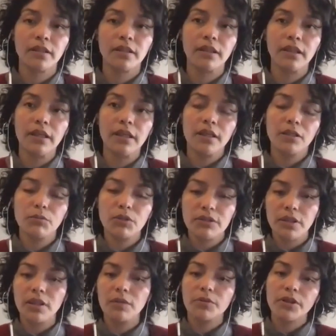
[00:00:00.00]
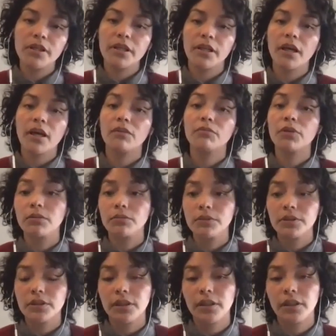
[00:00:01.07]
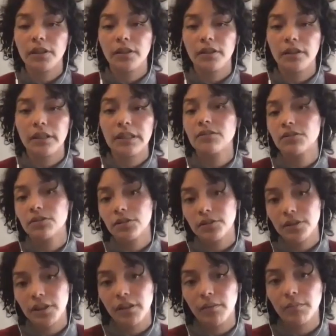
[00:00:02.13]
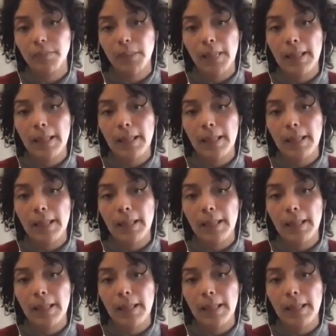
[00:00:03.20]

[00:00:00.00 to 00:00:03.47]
and it was celebrated around uh, Easter time.